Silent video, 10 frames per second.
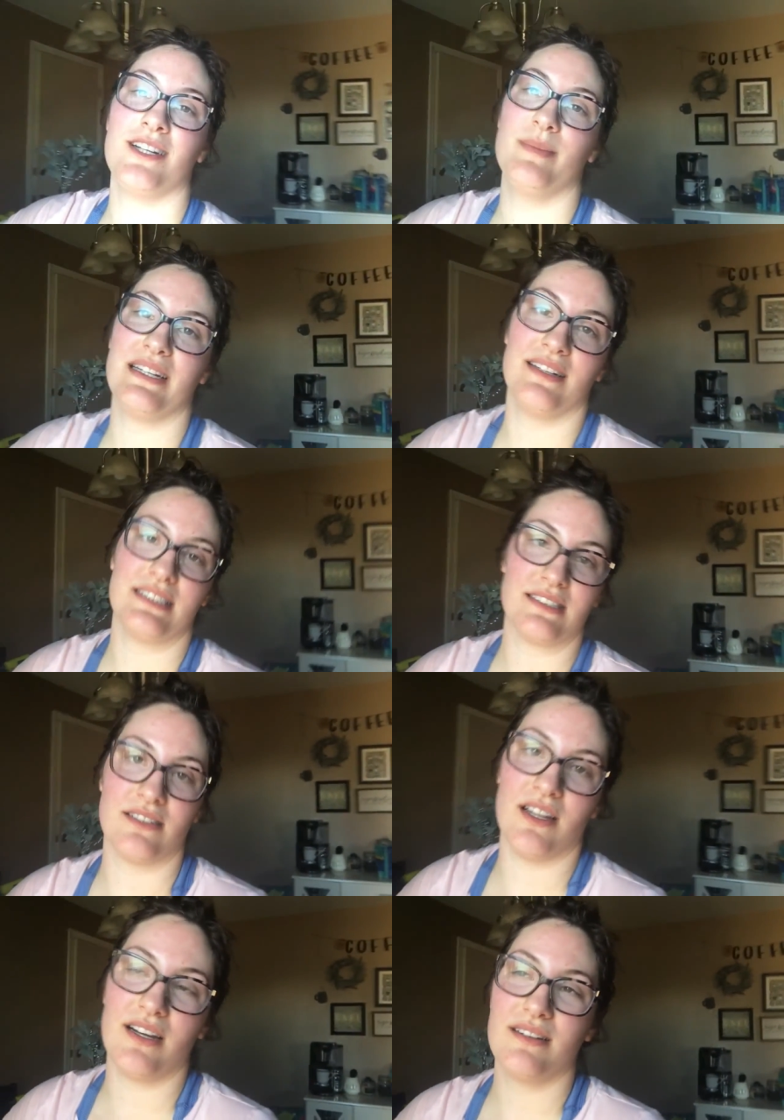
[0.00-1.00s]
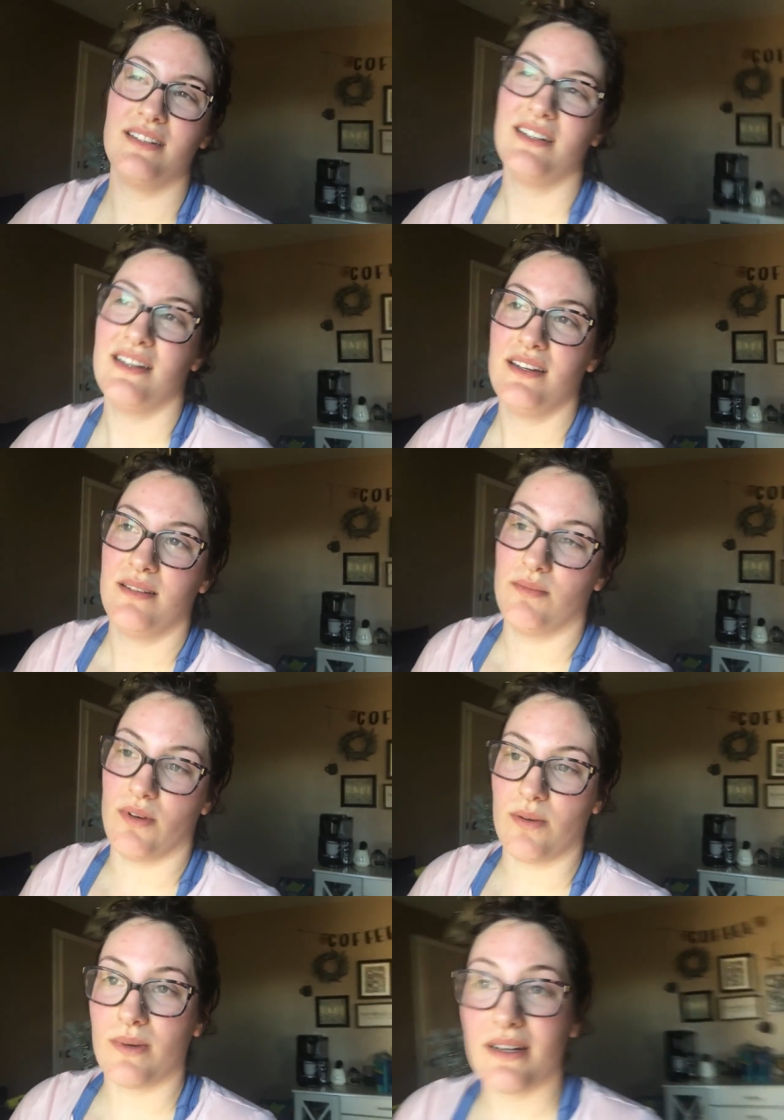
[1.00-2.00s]
two, because it's a lot
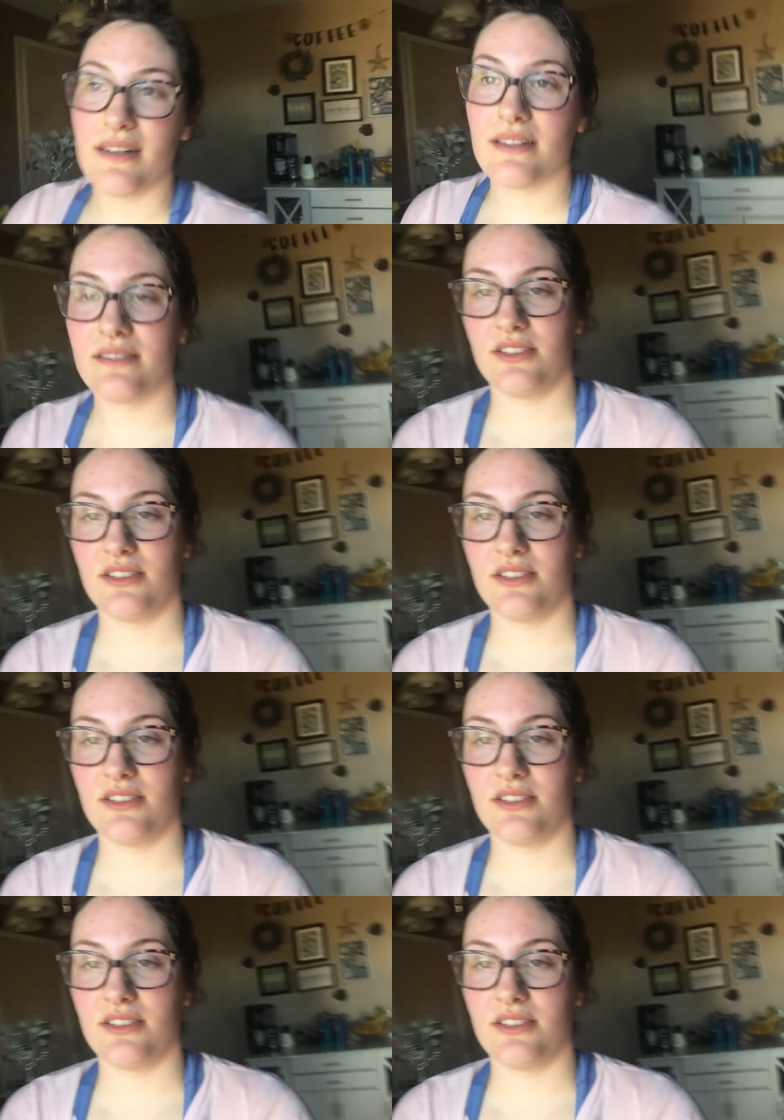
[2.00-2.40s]
more work